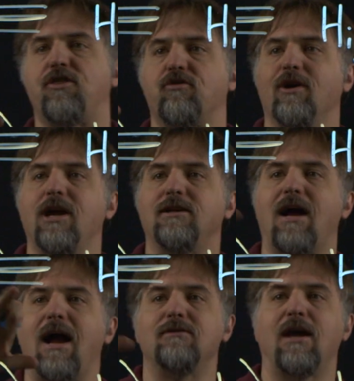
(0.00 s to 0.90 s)
3
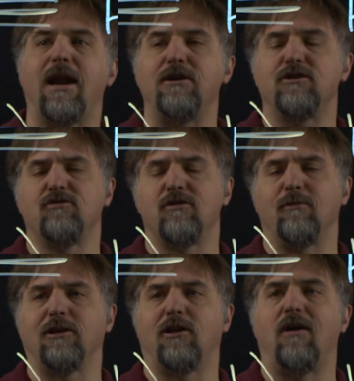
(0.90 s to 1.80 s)
times, and I just drew
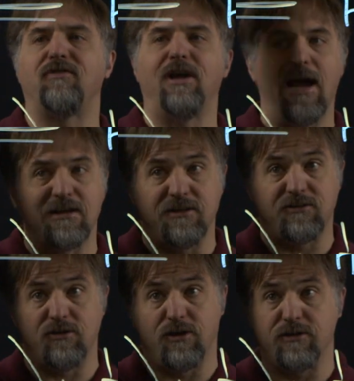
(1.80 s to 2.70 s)
them a little off the
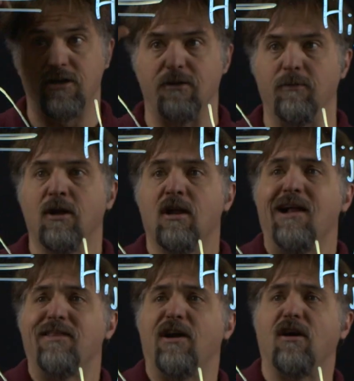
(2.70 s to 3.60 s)
axes so you can see them.
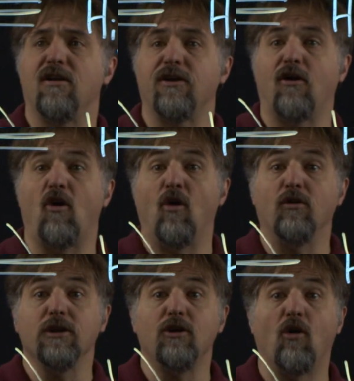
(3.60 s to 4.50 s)
There are
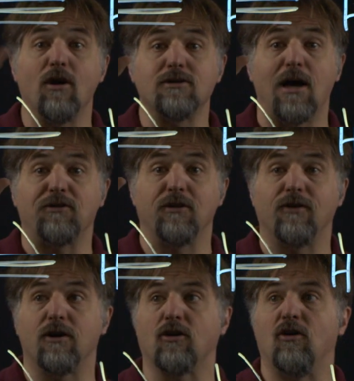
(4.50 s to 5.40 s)
only horizontal and
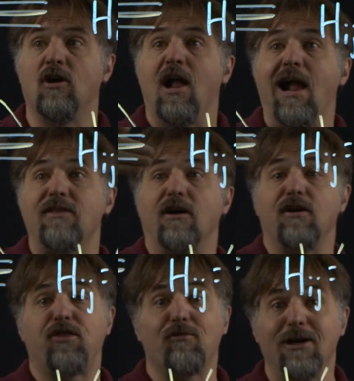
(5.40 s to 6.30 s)
vertical, and there
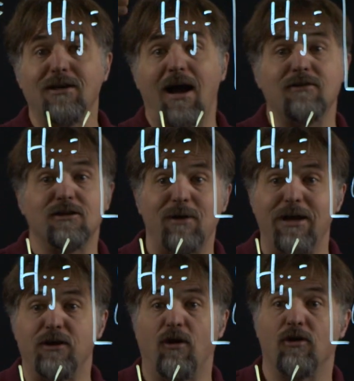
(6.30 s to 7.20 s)
are 3 times as
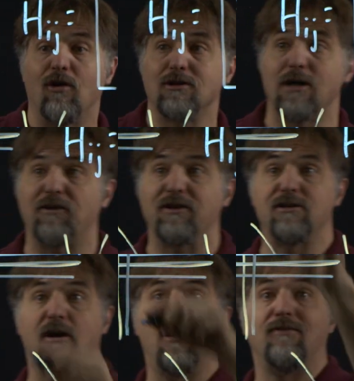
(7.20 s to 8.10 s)
many going horizontally
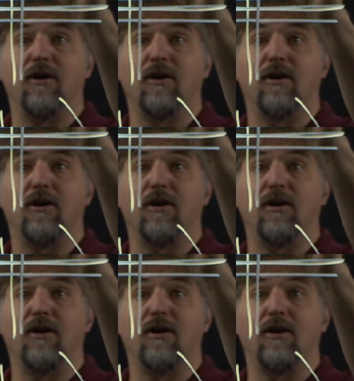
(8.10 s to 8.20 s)
as there are